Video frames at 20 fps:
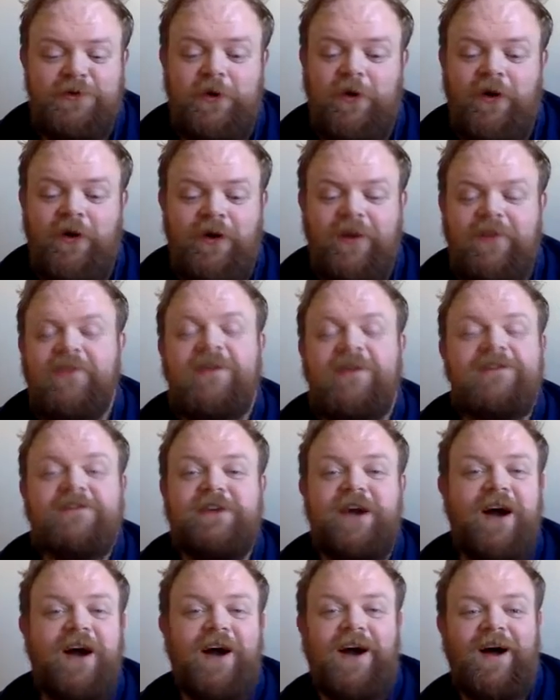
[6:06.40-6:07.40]
join the
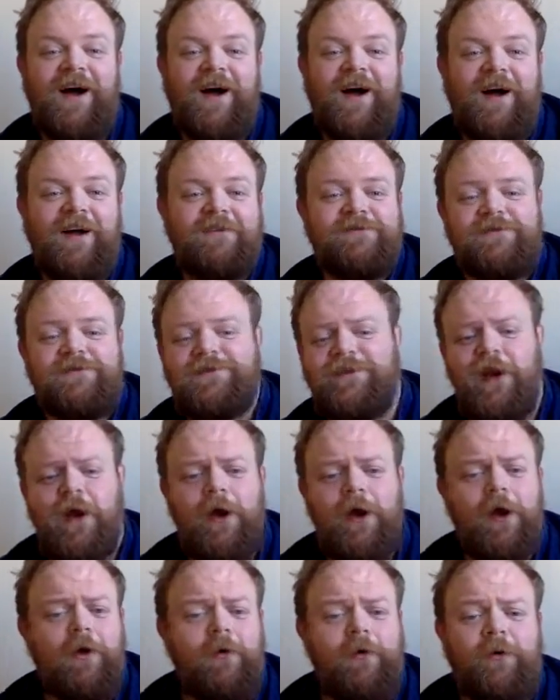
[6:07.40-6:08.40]
dance?
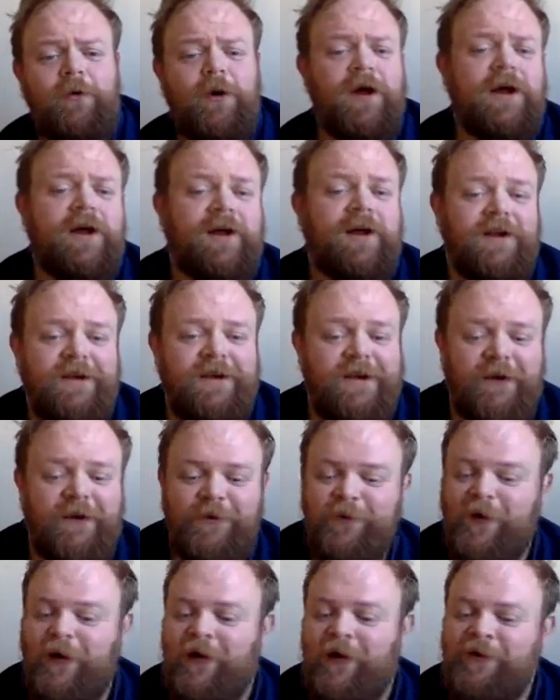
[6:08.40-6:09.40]
Will
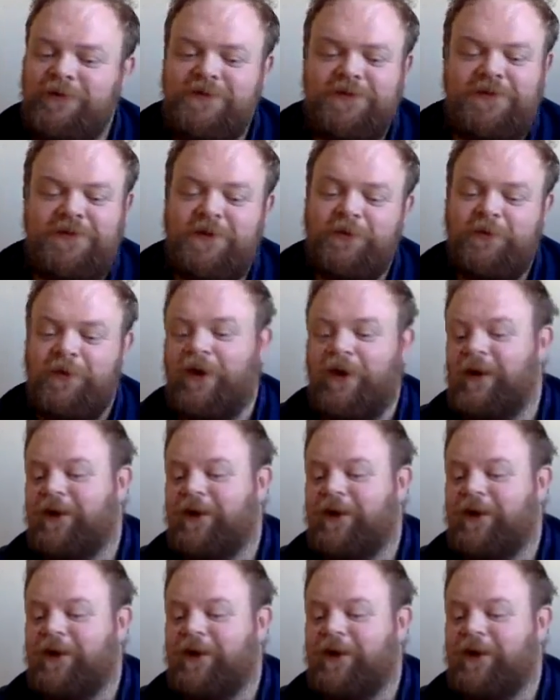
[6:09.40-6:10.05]
you, won't